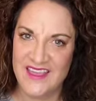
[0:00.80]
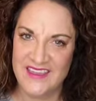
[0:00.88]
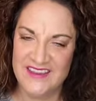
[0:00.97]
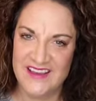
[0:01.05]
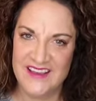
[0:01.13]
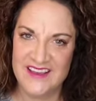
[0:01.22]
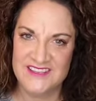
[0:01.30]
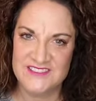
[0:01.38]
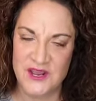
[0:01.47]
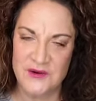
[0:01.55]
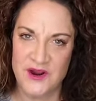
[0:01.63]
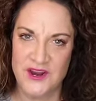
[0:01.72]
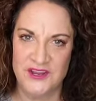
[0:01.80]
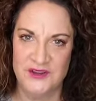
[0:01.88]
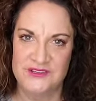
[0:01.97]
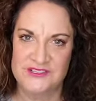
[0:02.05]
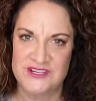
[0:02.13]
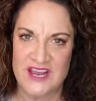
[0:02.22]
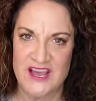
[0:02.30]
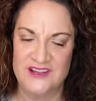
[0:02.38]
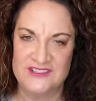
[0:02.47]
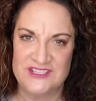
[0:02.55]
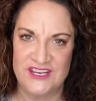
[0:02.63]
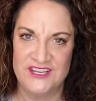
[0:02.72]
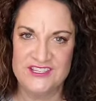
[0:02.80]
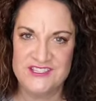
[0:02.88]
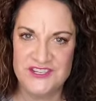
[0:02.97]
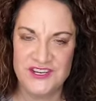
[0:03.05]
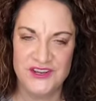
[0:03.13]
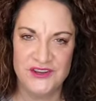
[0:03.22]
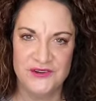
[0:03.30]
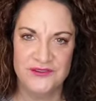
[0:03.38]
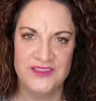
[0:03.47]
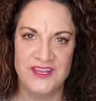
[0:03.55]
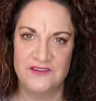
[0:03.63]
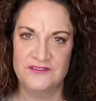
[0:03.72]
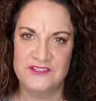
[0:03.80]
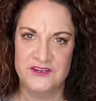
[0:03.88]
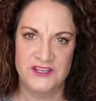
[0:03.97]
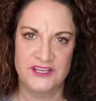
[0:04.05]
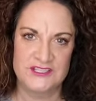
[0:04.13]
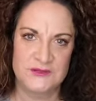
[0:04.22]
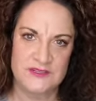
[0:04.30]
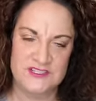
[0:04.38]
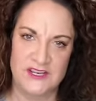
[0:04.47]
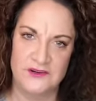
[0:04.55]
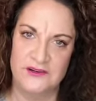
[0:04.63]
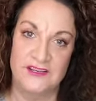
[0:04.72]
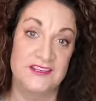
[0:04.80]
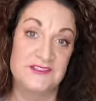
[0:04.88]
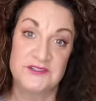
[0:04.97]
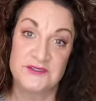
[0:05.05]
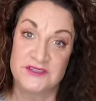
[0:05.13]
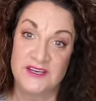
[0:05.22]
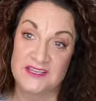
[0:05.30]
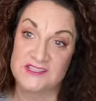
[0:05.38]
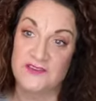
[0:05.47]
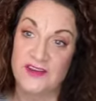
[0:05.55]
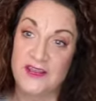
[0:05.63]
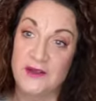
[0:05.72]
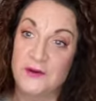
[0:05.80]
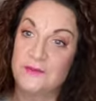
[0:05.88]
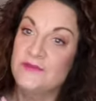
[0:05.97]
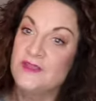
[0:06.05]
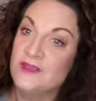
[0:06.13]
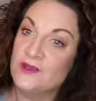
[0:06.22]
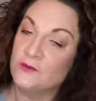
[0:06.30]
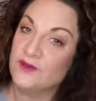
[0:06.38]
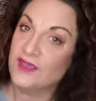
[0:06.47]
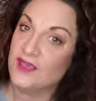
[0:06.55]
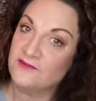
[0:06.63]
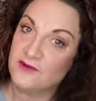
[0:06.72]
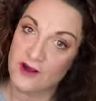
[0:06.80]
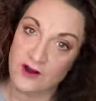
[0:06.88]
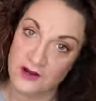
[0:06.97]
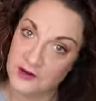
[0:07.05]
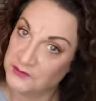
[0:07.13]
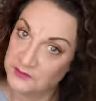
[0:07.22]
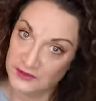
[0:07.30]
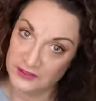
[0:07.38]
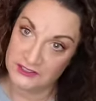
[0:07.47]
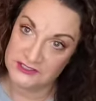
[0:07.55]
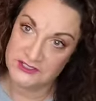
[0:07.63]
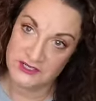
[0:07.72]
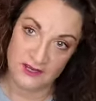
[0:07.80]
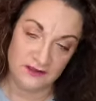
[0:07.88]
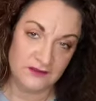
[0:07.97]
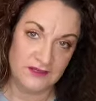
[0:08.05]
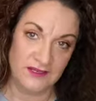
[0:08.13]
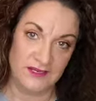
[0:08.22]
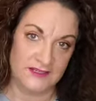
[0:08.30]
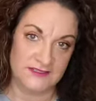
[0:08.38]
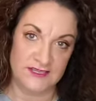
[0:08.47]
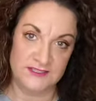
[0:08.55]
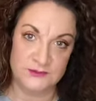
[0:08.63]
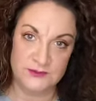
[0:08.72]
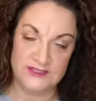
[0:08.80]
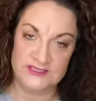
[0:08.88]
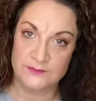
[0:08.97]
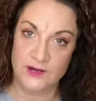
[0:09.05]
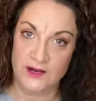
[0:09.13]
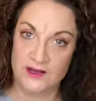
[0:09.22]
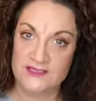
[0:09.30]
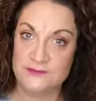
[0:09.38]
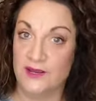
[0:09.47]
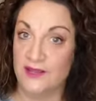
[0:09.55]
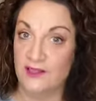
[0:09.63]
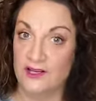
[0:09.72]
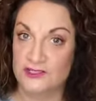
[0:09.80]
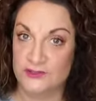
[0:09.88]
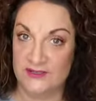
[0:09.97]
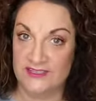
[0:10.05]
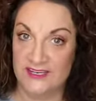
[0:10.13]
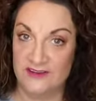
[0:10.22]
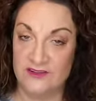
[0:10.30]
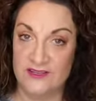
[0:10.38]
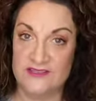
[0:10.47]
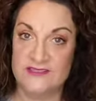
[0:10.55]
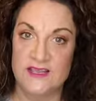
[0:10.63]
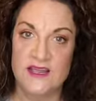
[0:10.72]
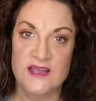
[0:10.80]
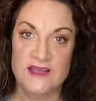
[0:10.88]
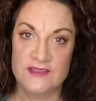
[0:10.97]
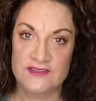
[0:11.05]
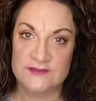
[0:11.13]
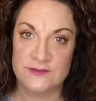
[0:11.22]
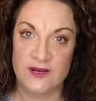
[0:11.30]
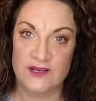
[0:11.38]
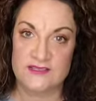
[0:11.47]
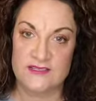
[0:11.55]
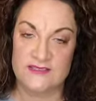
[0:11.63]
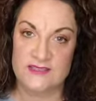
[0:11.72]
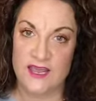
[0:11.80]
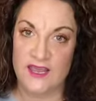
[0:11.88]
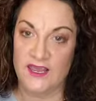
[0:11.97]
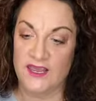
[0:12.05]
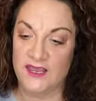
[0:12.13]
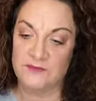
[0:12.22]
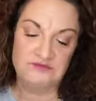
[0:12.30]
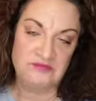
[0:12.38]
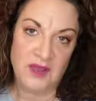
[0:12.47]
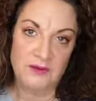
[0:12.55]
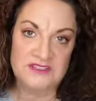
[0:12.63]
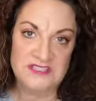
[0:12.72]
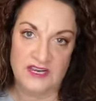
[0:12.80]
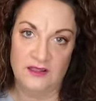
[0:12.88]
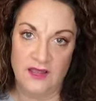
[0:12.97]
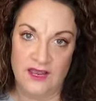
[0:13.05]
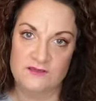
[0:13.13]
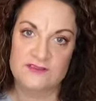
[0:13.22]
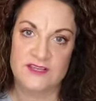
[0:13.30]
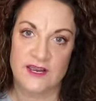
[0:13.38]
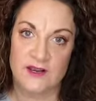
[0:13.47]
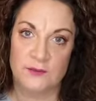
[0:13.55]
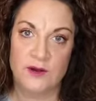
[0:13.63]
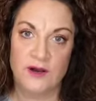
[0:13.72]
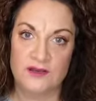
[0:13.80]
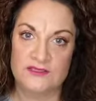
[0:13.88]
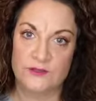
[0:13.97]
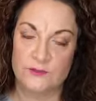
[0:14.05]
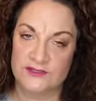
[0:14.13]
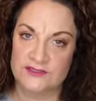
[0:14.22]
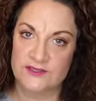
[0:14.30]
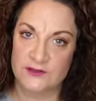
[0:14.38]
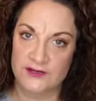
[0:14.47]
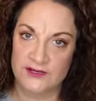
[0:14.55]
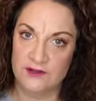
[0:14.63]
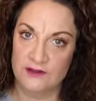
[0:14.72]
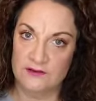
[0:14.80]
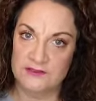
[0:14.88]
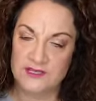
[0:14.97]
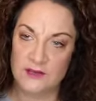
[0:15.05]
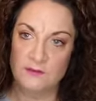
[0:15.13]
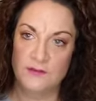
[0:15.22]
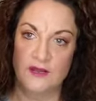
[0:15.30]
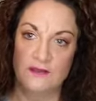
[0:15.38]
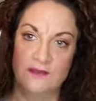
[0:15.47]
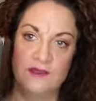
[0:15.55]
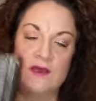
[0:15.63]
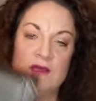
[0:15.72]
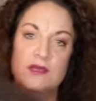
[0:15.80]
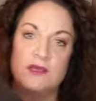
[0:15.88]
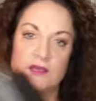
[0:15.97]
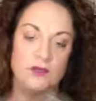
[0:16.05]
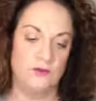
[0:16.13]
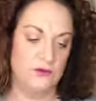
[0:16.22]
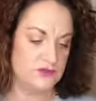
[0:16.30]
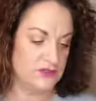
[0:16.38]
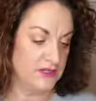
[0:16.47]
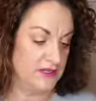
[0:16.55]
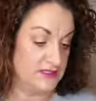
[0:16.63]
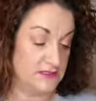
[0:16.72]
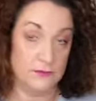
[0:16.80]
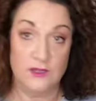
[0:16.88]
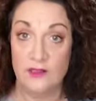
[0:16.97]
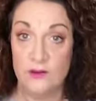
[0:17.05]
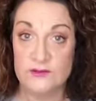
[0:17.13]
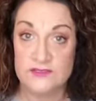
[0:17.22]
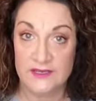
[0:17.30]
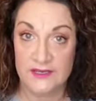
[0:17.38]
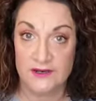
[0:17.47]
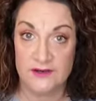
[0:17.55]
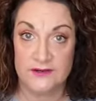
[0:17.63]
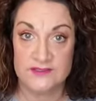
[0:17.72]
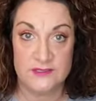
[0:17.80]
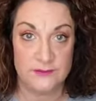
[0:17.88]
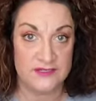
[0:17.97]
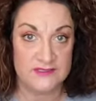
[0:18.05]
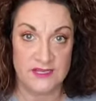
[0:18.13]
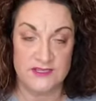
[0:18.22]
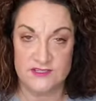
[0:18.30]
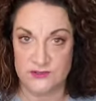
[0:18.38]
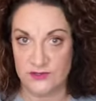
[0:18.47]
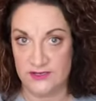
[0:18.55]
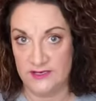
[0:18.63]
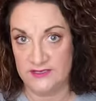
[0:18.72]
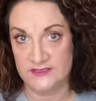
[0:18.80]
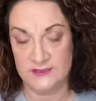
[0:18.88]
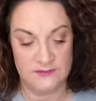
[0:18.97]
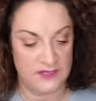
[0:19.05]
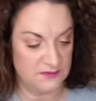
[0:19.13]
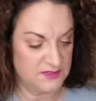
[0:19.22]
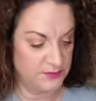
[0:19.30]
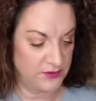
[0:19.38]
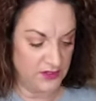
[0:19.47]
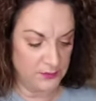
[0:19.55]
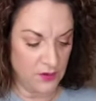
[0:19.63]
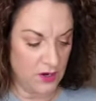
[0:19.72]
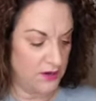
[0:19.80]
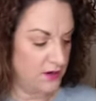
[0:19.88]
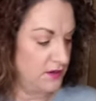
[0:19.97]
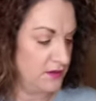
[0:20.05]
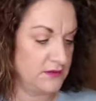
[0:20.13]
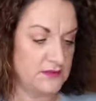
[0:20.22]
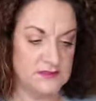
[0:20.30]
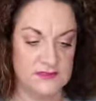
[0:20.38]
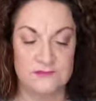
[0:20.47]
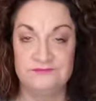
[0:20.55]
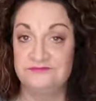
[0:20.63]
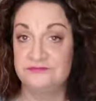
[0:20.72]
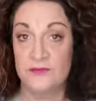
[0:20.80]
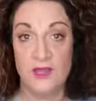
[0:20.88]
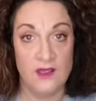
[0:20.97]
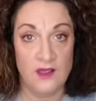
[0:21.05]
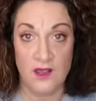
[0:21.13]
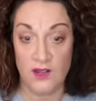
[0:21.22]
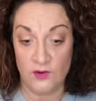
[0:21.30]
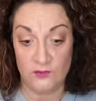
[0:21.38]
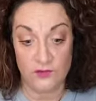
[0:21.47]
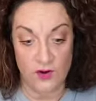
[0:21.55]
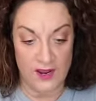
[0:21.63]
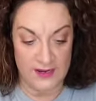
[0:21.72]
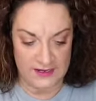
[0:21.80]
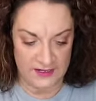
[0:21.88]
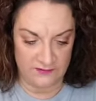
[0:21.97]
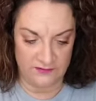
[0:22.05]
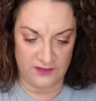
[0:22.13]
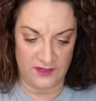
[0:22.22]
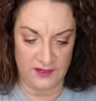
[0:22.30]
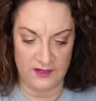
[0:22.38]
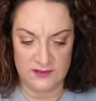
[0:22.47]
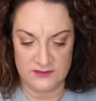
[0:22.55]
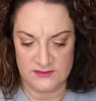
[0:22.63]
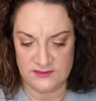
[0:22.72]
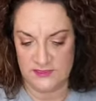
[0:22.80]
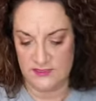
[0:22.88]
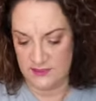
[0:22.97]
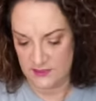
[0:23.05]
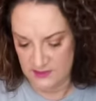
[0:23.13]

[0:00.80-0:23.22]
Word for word: Hey guys, how are you? It's your gal Jenny June. thank you for tuning into my channel and into today's video. We have our March LD accessories box by Luxury Divas. This box is a, I would say a lifestyle box. It runs $30 a month. You usually get some clothes in here, some accessories, sometimes beauty products, a whole variety of things.